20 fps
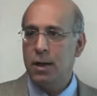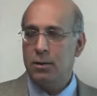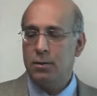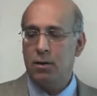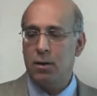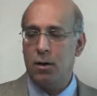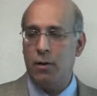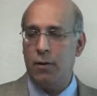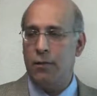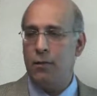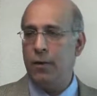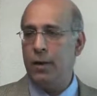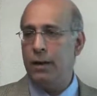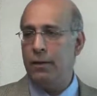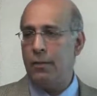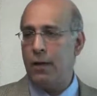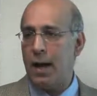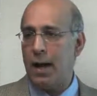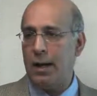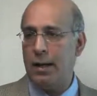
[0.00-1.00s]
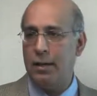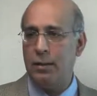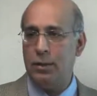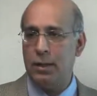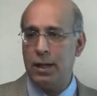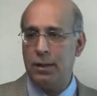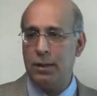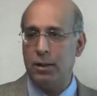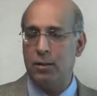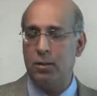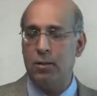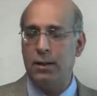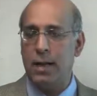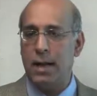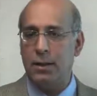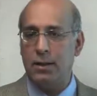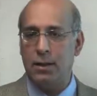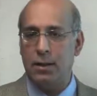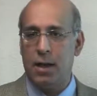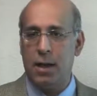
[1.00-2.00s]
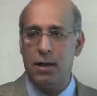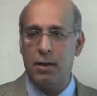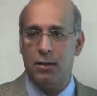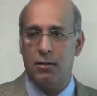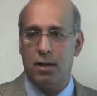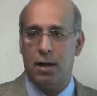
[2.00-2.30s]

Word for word: So if, we, if I inject a $2,000